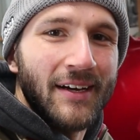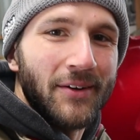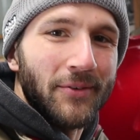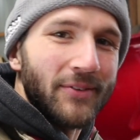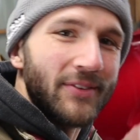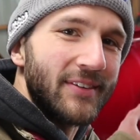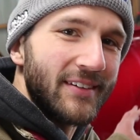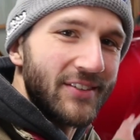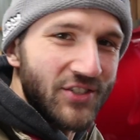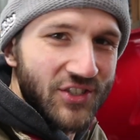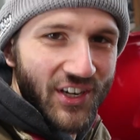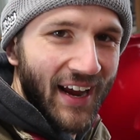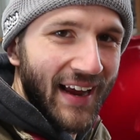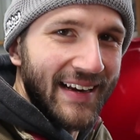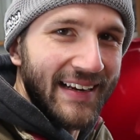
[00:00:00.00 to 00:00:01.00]
with the
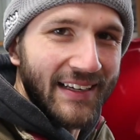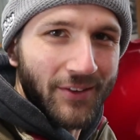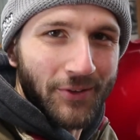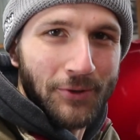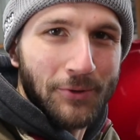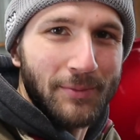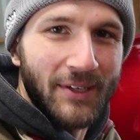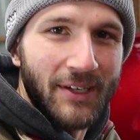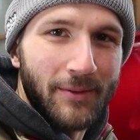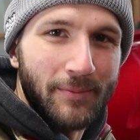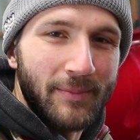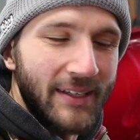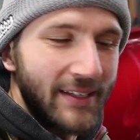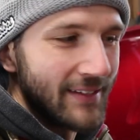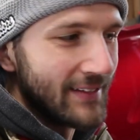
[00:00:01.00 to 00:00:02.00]
shiny
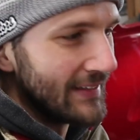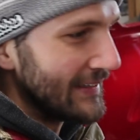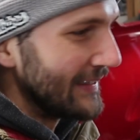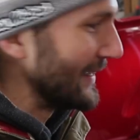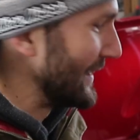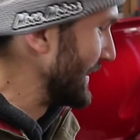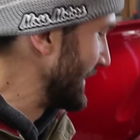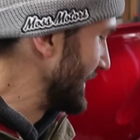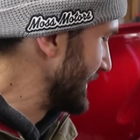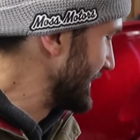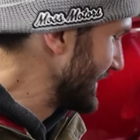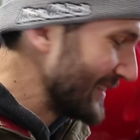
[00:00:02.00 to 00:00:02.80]
aluminum and uh,